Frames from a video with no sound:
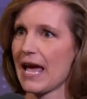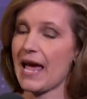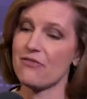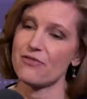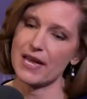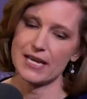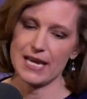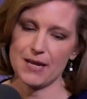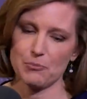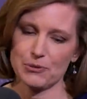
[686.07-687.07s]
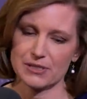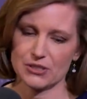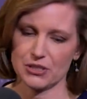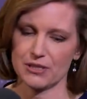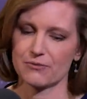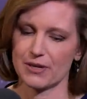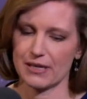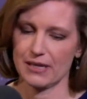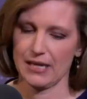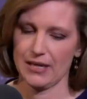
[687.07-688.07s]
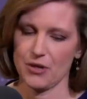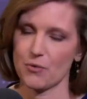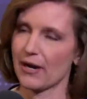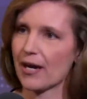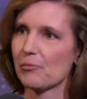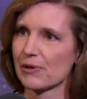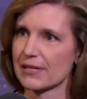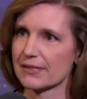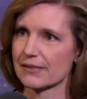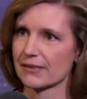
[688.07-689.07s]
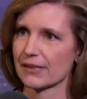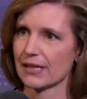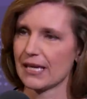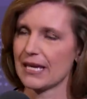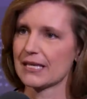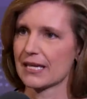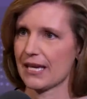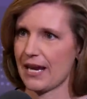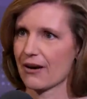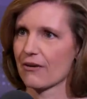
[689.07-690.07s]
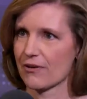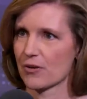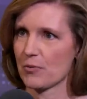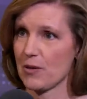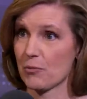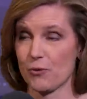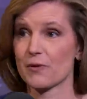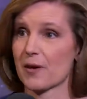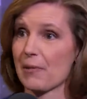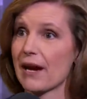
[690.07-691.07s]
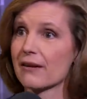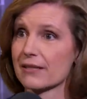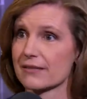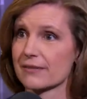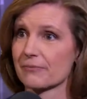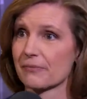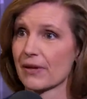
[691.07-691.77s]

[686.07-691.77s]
and then it puts children who are helpless in the care of other people, their parents.